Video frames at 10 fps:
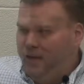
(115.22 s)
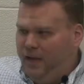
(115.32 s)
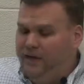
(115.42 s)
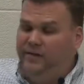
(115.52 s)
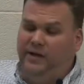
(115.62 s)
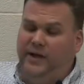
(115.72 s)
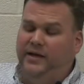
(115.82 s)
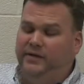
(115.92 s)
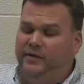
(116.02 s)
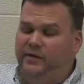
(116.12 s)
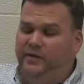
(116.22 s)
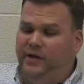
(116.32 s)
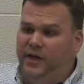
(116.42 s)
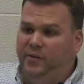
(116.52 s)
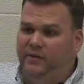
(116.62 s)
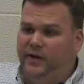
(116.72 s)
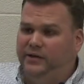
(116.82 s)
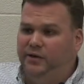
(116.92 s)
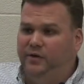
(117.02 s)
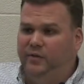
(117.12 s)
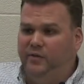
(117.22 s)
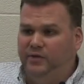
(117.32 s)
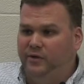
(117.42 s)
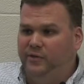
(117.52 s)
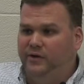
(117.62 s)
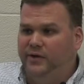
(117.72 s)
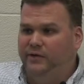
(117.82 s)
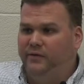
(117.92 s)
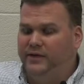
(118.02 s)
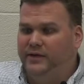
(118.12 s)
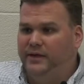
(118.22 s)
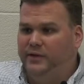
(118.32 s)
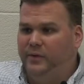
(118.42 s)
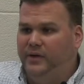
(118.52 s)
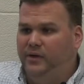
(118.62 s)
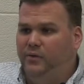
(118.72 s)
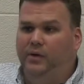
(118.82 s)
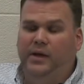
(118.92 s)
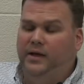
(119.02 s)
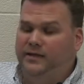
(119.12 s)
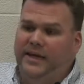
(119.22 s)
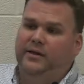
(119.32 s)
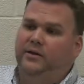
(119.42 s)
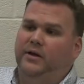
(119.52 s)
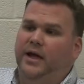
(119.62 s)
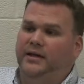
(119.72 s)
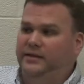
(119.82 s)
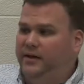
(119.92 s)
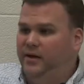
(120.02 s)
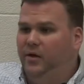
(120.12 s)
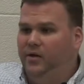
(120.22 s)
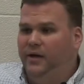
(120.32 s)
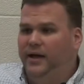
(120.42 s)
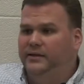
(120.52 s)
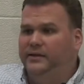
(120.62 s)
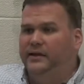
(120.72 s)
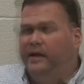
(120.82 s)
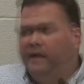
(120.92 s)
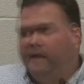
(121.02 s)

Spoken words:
And if you like a professor, if a certain professor resonates with you, take their classes, take all their classes.